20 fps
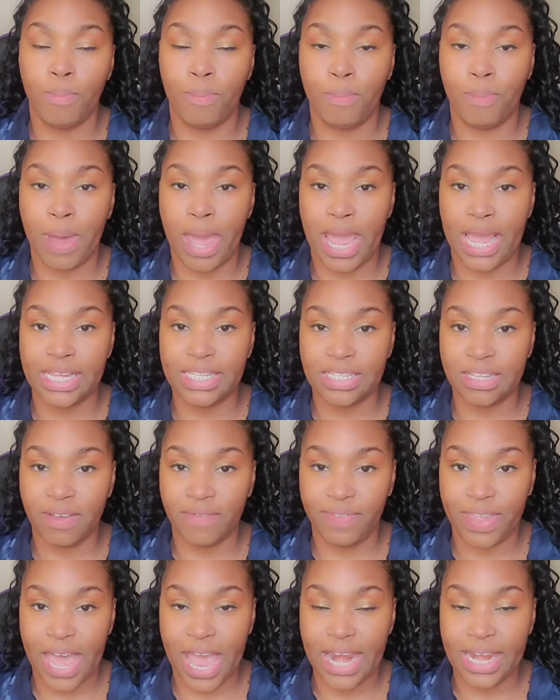banks
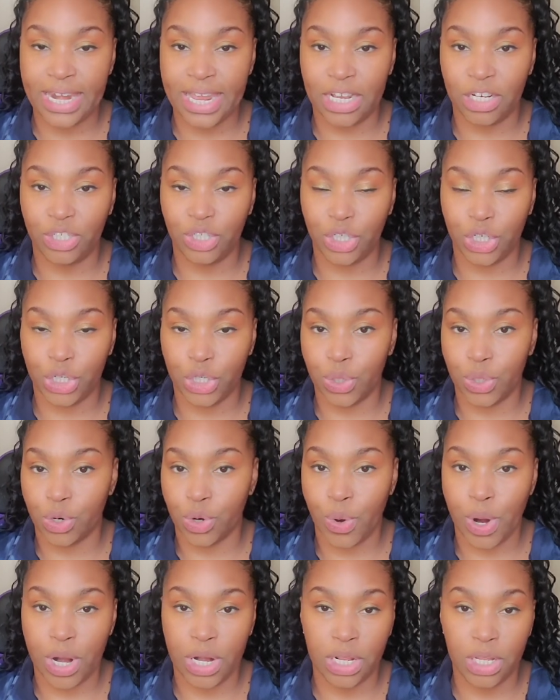of that nature or
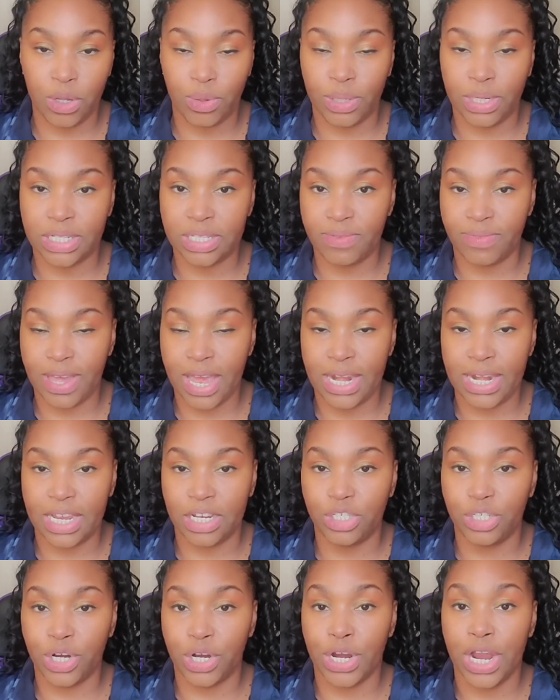credit unions of that
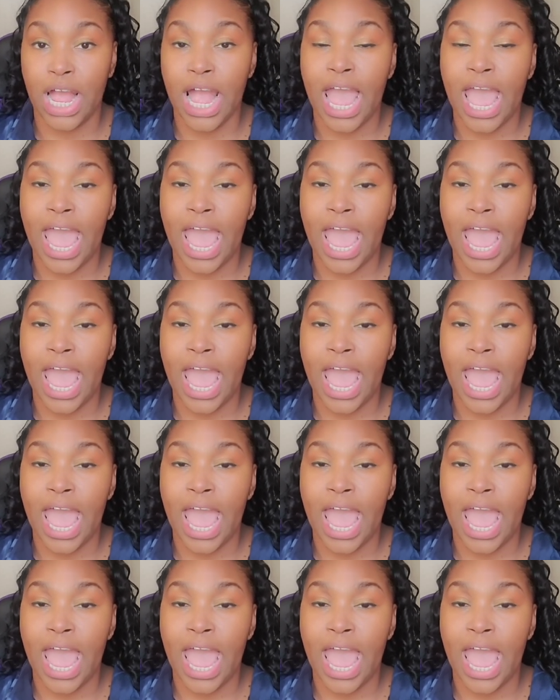nature,